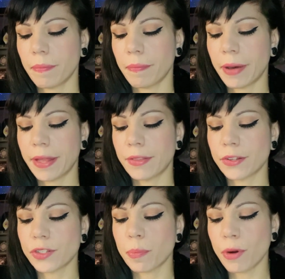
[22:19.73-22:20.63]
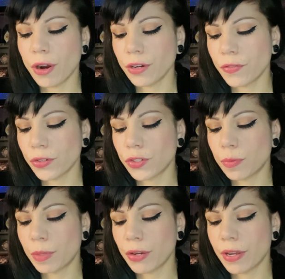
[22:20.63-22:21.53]
But there's a part of your
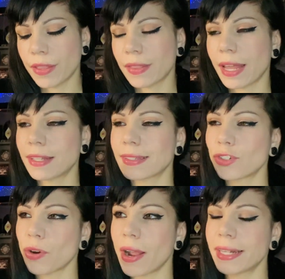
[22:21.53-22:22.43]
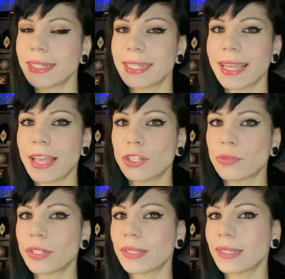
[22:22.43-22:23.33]
spirit that is trying to get you
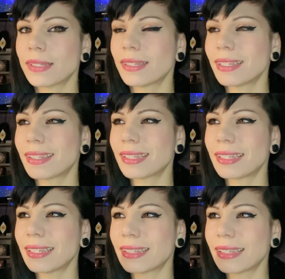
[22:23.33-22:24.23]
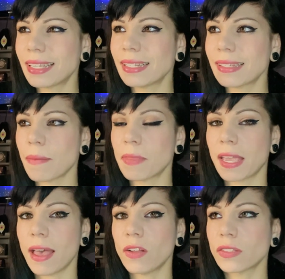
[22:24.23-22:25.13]
to see
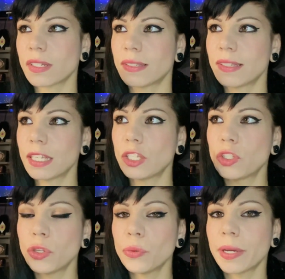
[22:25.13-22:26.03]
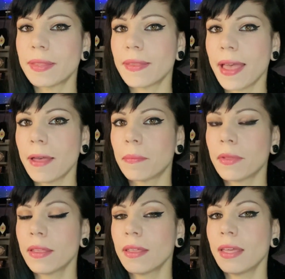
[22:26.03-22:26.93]
something else, to see you in them.
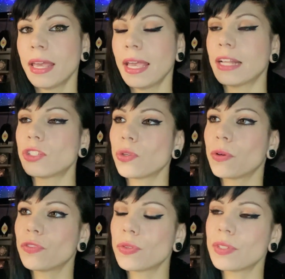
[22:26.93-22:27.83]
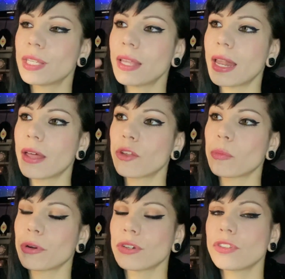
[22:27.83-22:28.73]
And so if you see that other
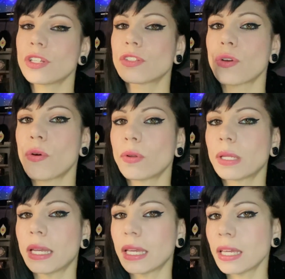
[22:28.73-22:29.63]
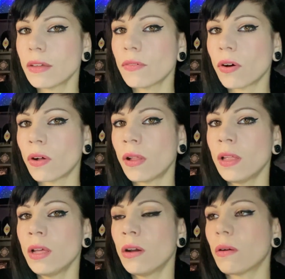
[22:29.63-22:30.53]
person as wholly evil,
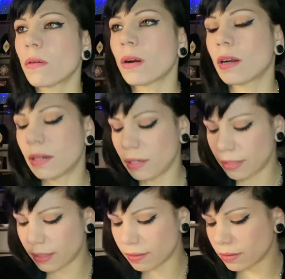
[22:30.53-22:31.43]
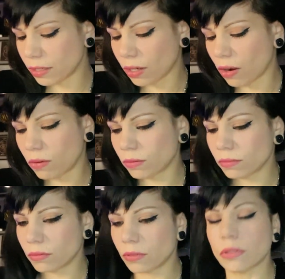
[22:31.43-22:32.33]
or, you know,
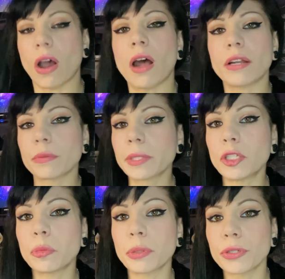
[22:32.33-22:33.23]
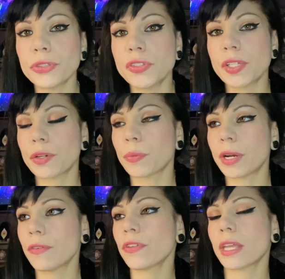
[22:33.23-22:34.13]
not a real person, or
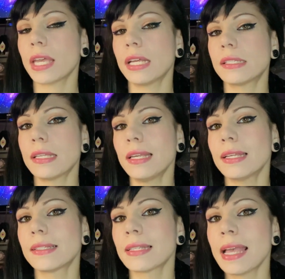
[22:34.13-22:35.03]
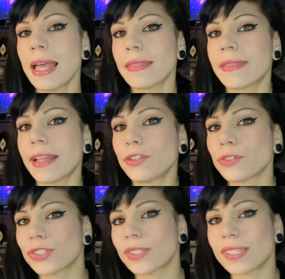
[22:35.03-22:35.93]
whatever the case is, then
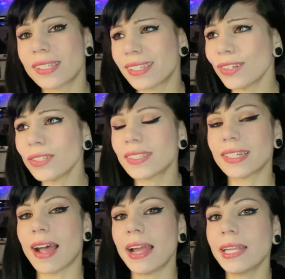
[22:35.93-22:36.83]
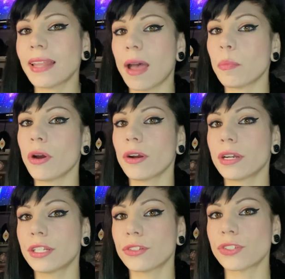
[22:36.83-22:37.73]
you're still denying that part
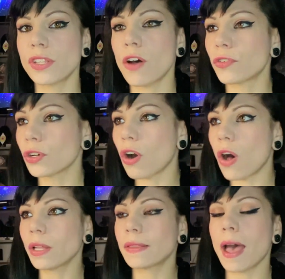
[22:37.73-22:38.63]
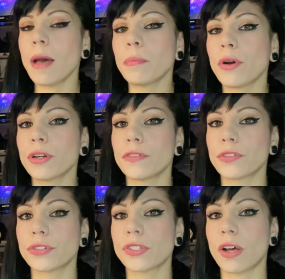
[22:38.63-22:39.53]
in yourself. You're calling that part of
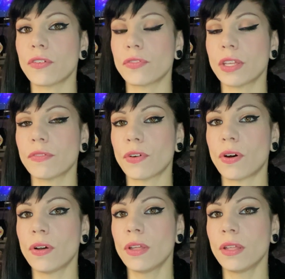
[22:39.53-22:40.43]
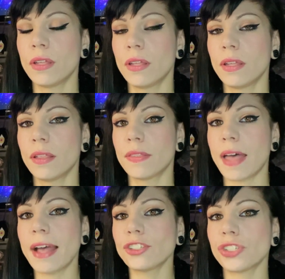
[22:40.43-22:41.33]
yourself evil.
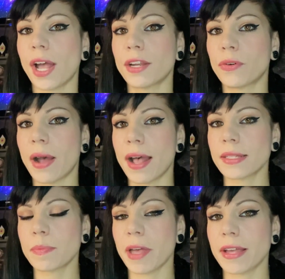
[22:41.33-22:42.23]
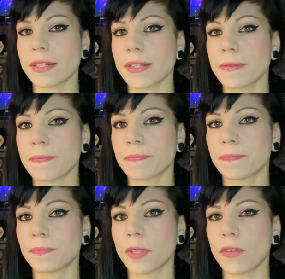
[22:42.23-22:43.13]
That shadow aspect
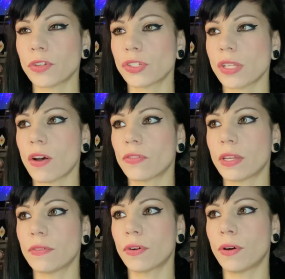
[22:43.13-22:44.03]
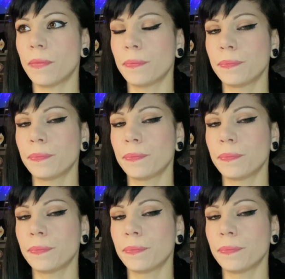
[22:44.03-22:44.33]
of yourself evil.